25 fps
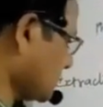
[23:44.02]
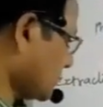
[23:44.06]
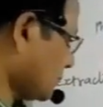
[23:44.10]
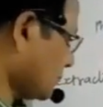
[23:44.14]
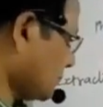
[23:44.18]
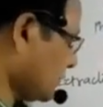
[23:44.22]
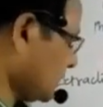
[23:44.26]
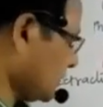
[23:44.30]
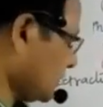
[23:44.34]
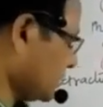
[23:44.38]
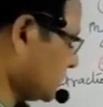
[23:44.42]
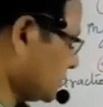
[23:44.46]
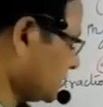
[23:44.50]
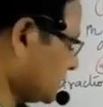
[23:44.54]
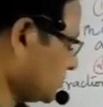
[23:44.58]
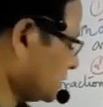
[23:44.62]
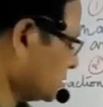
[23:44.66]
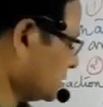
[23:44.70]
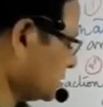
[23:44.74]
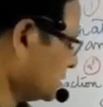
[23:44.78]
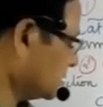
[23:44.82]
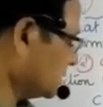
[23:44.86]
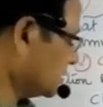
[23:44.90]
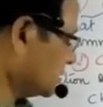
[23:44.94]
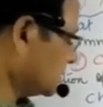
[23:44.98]
is the
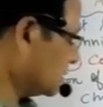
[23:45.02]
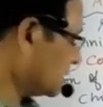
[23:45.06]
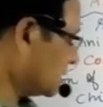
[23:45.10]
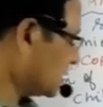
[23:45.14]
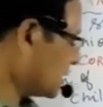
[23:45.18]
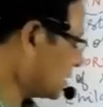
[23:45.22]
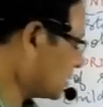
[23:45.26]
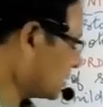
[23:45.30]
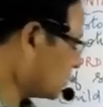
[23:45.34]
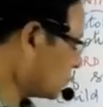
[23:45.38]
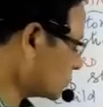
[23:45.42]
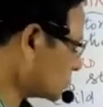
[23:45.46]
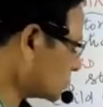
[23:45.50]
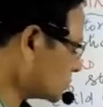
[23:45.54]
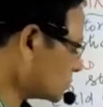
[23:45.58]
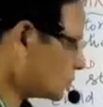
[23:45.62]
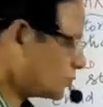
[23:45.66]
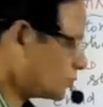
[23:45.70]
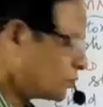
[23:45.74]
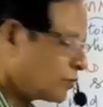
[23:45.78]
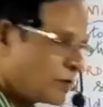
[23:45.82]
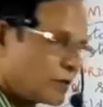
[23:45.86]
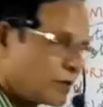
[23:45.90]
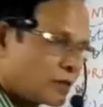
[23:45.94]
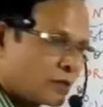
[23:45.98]
fetus, and
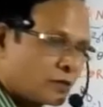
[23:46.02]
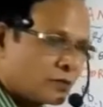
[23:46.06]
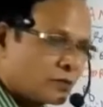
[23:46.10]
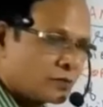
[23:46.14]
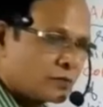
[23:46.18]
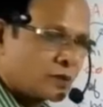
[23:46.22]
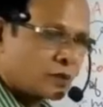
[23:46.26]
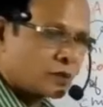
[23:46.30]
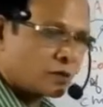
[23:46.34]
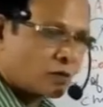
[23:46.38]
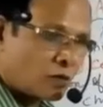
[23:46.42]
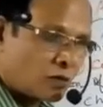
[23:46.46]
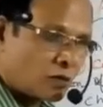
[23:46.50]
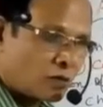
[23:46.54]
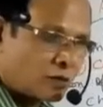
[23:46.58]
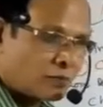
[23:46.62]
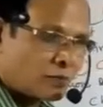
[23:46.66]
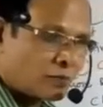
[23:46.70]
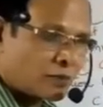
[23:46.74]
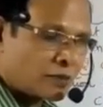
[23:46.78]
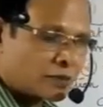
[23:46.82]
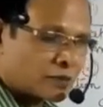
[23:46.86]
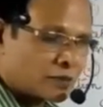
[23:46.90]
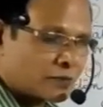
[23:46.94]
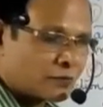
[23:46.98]
also we have the cord
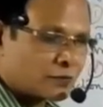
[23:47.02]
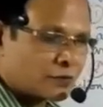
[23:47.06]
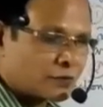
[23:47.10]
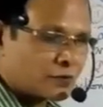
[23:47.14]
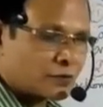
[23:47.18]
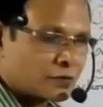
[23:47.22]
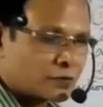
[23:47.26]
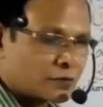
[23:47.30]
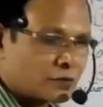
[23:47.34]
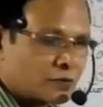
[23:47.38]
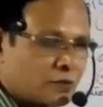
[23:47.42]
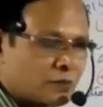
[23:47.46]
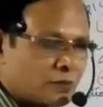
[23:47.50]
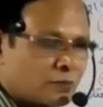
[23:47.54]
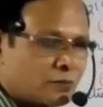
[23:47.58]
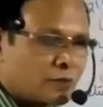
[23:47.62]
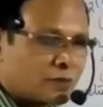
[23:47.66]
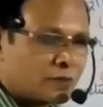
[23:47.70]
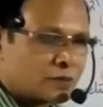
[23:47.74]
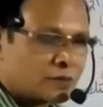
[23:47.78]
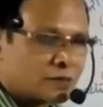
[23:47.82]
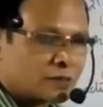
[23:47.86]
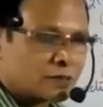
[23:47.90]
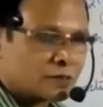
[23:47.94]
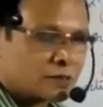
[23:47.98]
blood referring to the
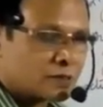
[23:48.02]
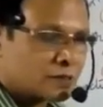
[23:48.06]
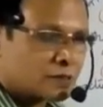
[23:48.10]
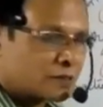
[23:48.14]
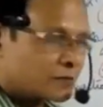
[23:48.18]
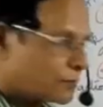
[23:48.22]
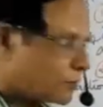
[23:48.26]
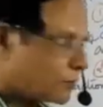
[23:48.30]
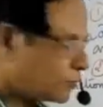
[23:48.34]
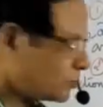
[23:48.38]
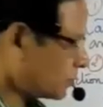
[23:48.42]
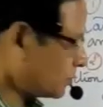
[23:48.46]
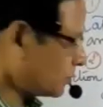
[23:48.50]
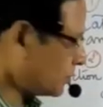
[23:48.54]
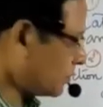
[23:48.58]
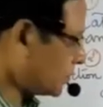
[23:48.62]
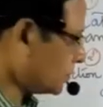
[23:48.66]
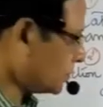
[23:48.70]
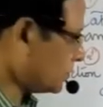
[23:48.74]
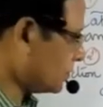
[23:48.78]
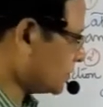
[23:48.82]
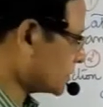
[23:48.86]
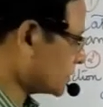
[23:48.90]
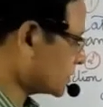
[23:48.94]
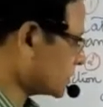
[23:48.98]
blood cells from the
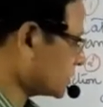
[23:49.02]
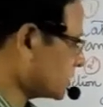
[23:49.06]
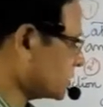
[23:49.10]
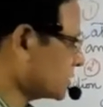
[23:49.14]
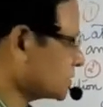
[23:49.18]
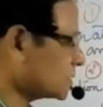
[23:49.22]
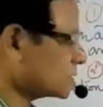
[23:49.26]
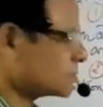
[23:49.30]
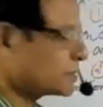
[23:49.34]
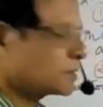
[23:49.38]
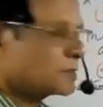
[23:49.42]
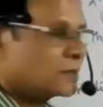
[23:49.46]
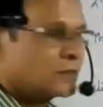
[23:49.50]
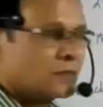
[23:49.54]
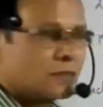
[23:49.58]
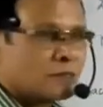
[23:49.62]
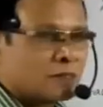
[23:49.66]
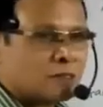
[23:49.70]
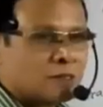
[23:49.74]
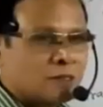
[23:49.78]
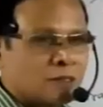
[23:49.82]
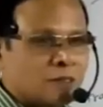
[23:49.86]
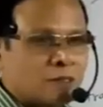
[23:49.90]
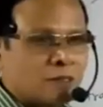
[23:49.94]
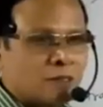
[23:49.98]
blood vessels
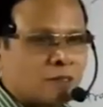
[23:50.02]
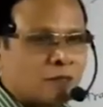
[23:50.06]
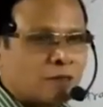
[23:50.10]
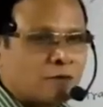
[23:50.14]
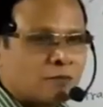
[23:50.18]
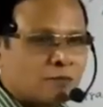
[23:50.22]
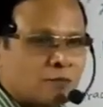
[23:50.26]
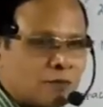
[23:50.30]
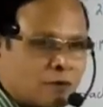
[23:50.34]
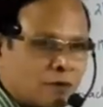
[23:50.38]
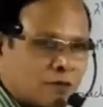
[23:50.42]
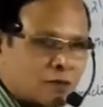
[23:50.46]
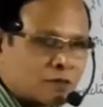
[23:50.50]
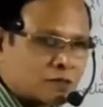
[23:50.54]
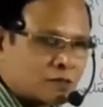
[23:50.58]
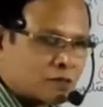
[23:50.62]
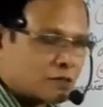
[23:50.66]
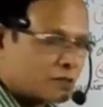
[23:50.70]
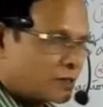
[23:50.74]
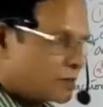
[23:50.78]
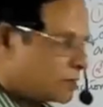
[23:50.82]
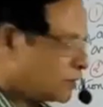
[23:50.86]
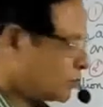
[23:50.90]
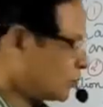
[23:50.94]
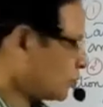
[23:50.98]
of
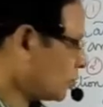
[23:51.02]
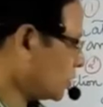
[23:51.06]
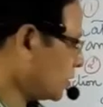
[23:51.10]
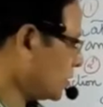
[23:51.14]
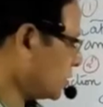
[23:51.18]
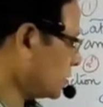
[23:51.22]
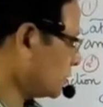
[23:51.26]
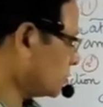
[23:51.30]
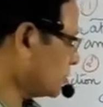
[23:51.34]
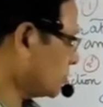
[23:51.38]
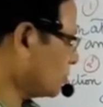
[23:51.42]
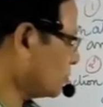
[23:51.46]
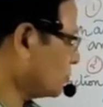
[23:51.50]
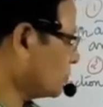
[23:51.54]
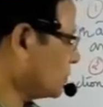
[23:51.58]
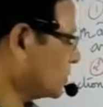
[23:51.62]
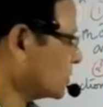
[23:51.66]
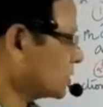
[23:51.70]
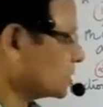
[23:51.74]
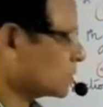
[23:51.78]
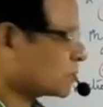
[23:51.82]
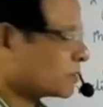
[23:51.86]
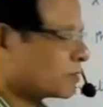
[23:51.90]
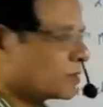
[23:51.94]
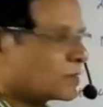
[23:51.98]
artery and vein of the
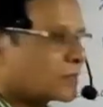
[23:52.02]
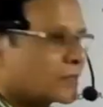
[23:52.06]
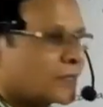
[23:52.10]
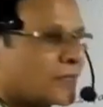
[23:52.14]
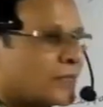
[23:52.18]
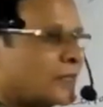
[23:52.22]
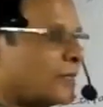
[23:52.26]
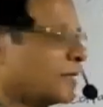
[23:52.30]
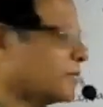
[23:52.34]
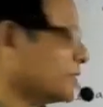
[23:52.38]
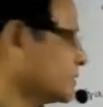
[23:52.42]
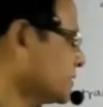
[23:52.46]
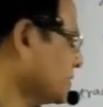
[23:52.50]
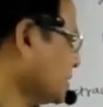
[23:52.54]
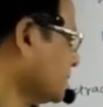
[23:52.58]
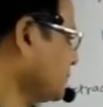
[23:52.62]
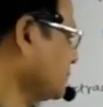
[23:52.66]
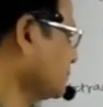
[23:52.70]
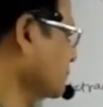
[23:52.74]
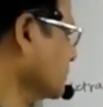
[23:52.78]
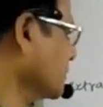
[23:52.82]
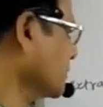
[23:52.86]
umbilical cord collected.